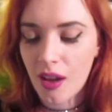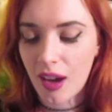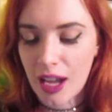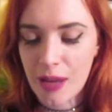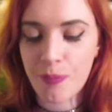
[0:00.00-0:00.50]

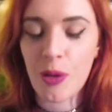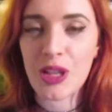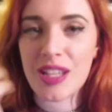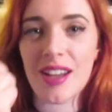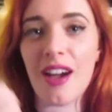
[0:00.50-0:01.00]
I put
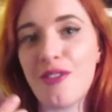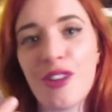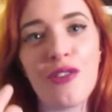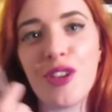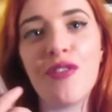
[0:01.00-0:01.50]
this on
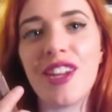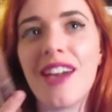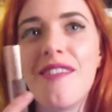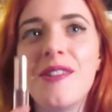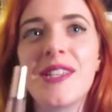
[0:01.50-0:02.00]
for a few
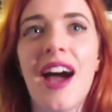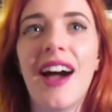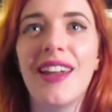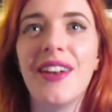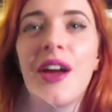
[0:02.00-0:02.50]
videos
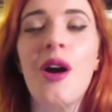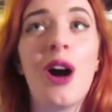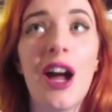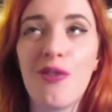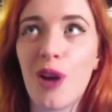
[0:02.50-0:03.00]
and
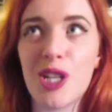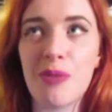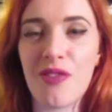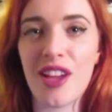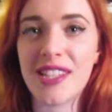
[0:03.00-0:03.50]
I wash
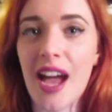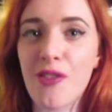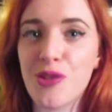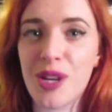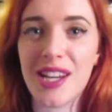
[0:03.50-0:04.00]
my face
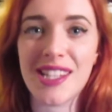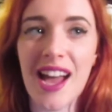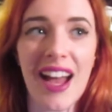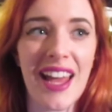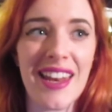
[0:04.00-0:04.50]
afterwards
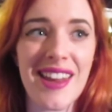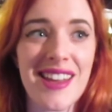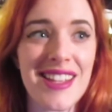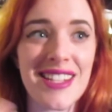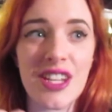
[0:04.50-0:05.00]
and
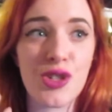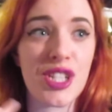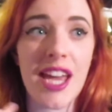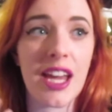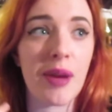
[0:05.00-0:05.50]
it's literally
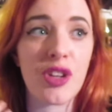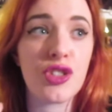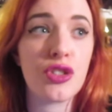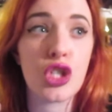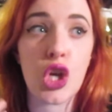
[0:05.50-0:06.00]
taken about
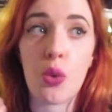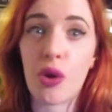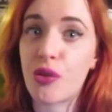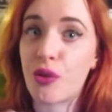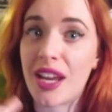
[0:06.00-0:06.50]
two or
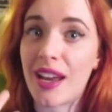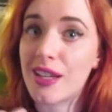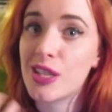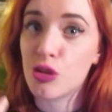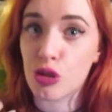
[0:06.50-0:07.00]
three
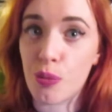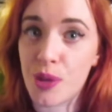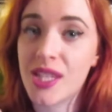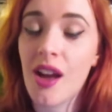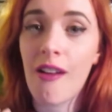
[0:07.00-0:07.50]
like
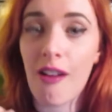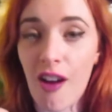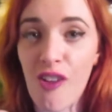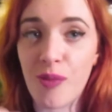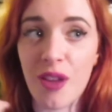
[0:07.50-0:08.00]
scrubs
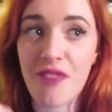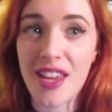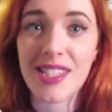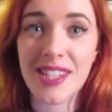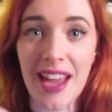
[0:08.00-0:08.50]
of my
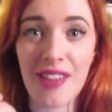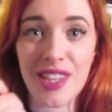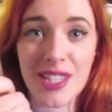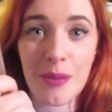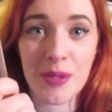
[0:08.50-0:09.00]
face to get
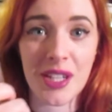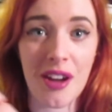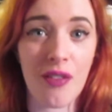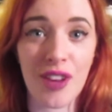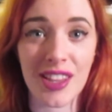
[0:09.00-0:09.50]
this lipstick
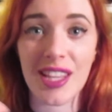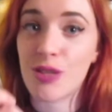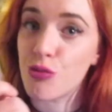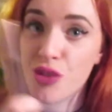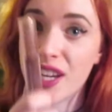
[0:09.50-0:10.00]
off like
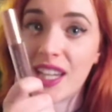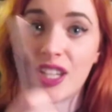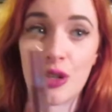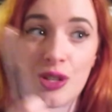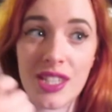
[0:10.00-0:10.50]
this really
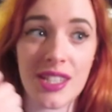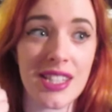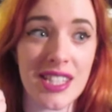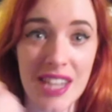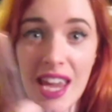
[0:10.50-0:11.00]
does
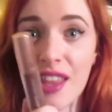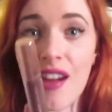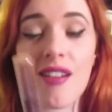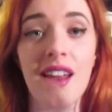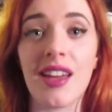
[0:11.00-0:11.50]
stay
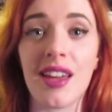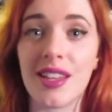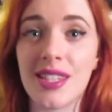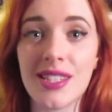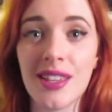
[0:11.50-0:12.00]
there like
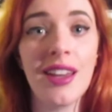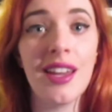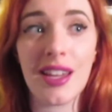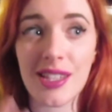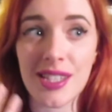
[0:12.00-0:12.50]
it's
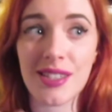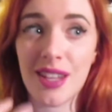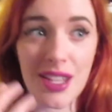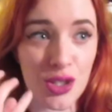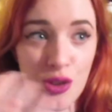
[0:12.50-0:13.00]
it's
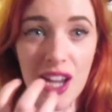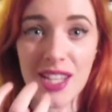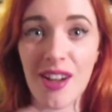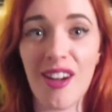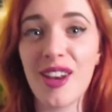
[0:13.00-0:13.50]
it
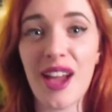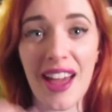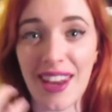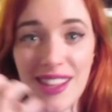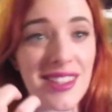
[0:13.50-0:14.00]
dries on
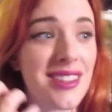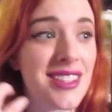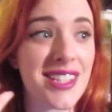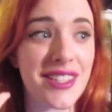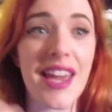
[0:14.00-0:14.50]
and it
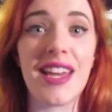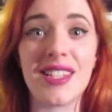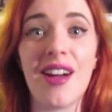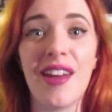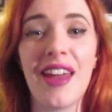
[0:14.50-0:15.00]
stays
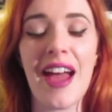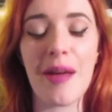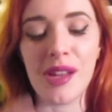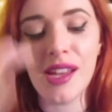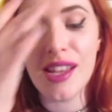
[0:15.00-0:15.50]
on
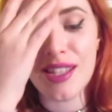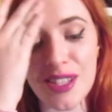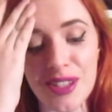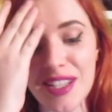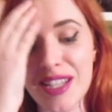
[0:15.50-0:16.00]
um
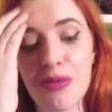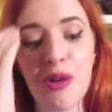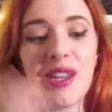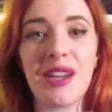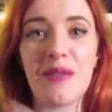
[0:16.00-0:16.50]
so this is
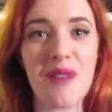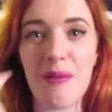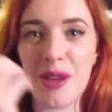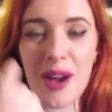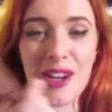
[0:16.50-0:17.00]
one you could
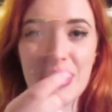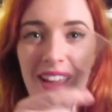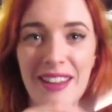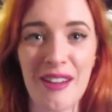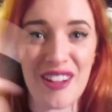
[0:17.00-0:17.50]
probably wear to
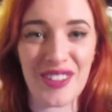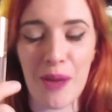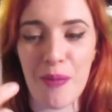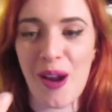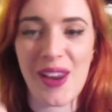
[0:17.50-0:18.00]
like an
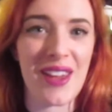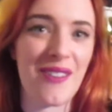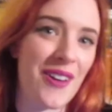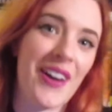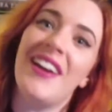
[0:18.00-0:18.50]
all-night party
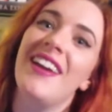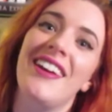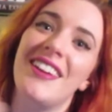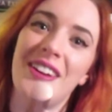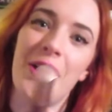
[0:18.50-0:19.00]
or
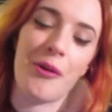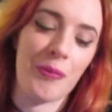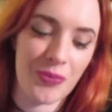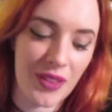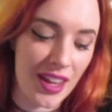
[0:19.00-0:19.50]
you know
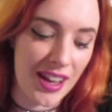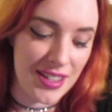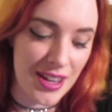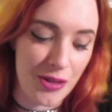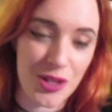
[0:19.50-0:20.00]
I
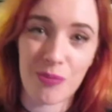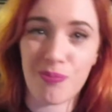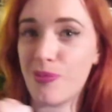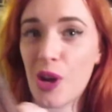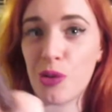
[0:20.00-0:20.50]
don't know do,
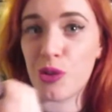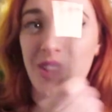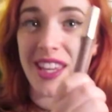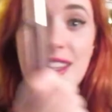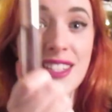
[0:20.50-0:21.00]
go through
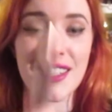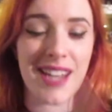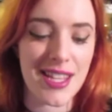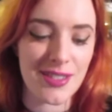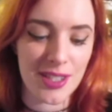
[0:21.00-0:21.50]
the kissing
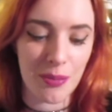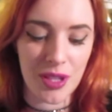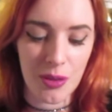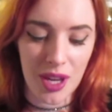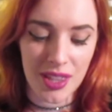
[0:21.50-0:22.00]
test or
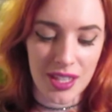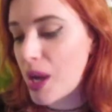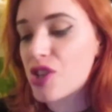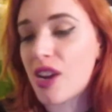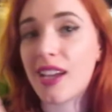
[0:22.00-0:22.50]
something with it
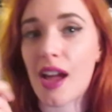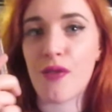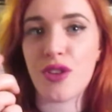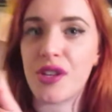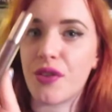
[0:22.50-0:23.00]
I try and get a
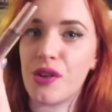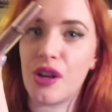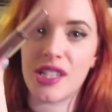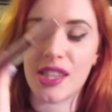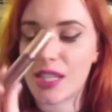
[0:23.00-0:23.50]
few different
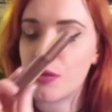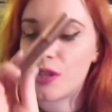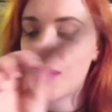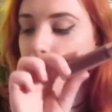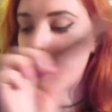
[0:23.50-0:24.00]
colors in this one
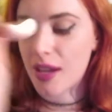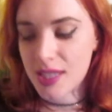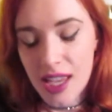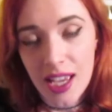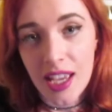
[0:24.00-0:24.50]
as well
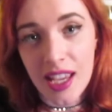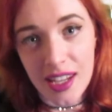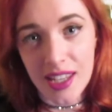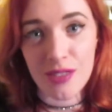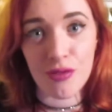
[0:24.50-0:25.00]
because
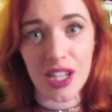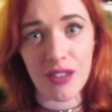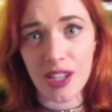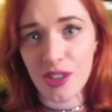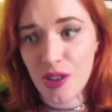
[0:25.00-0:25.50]
it is really
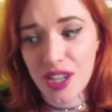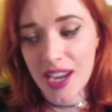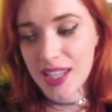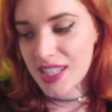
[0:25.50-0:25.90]
really good and it